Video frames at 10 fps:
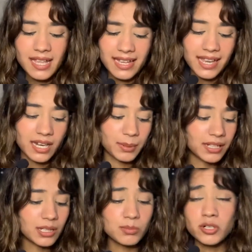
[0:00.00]
Again, I'm
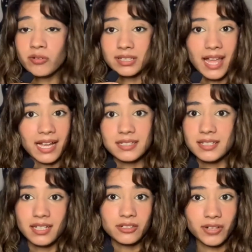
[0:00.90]
getting a more
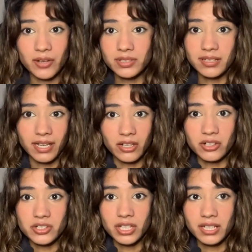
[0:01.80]
relaxed and grounded
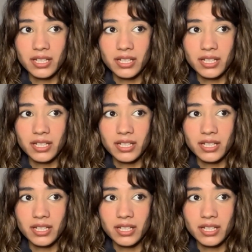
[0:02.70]
energy.